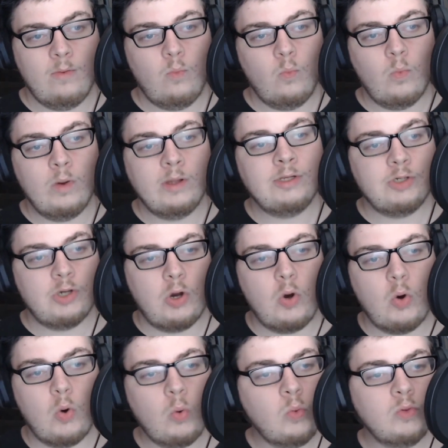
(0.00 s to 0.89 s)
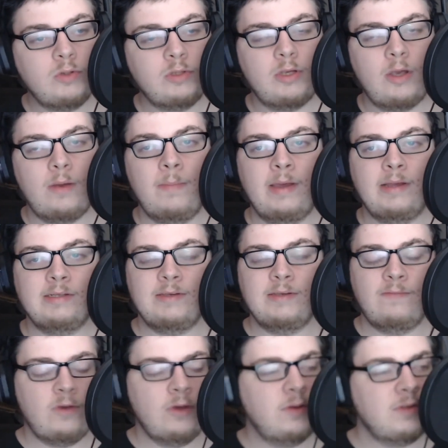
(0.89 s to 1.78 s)
Which also means
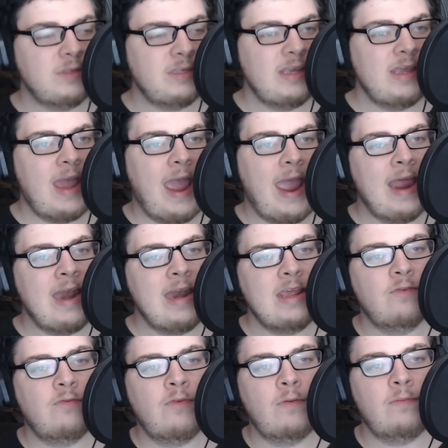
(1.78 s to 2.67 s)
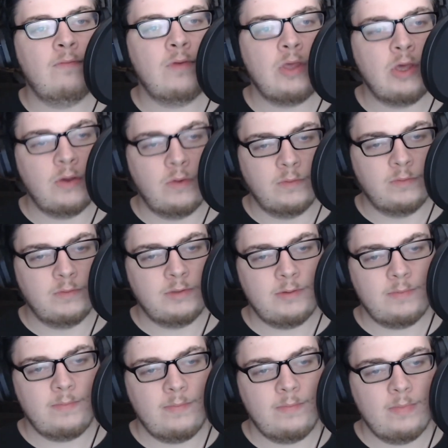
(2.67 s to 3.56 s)
if you see any
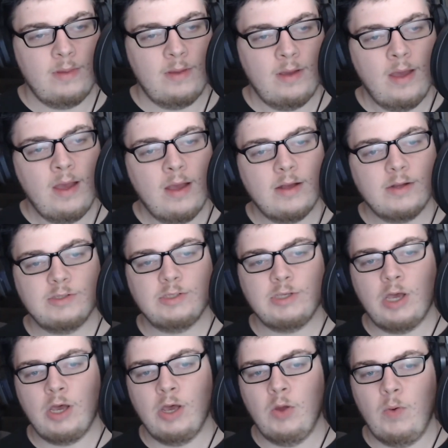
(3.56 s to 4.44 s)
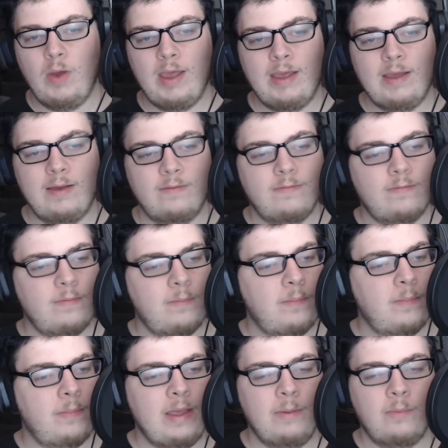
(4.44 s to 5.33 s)
reviews, so if
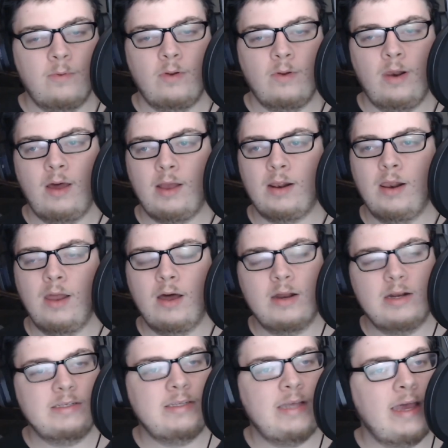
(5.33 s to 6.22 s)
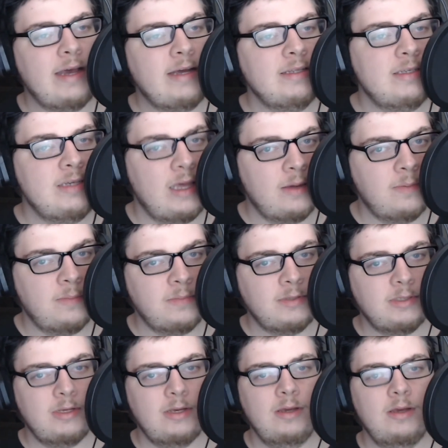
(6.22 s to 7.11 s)
people like Linus Tech
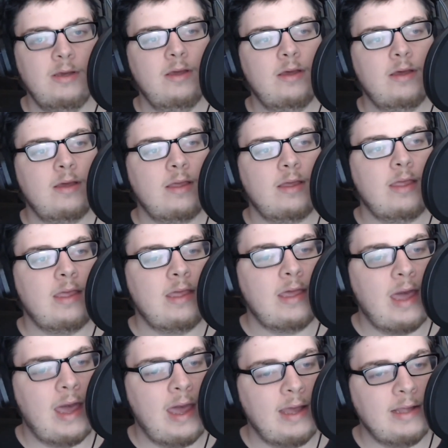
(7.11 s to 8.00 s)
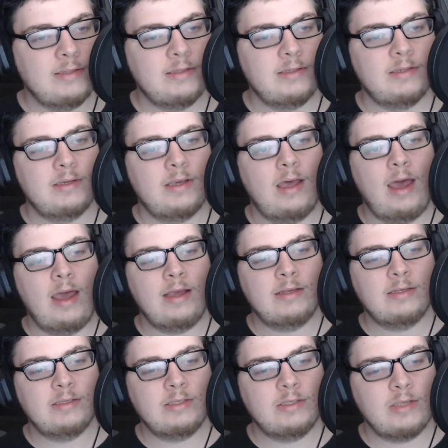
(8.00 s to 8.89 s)
Tips get a
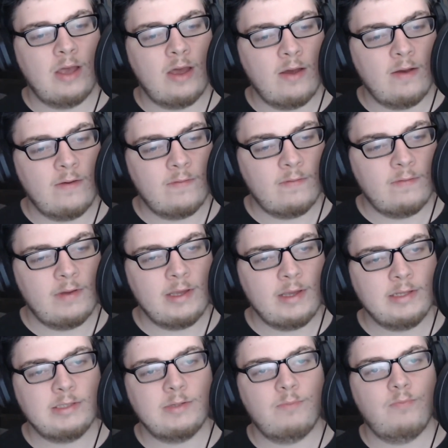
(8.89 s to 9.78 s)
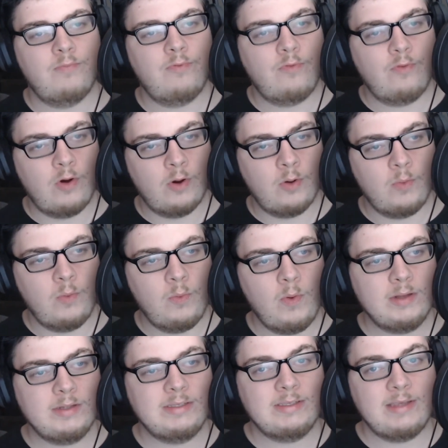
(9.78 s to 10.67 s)
Surface Pro
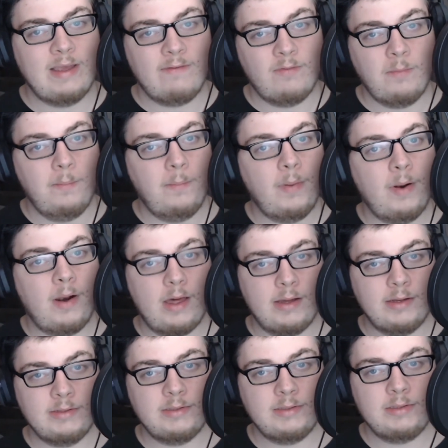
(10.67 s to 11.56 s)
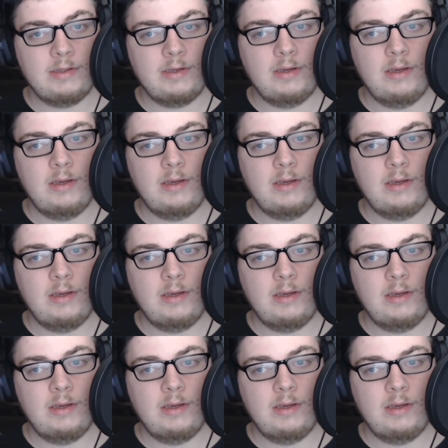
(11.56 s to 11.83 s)
7 Plus,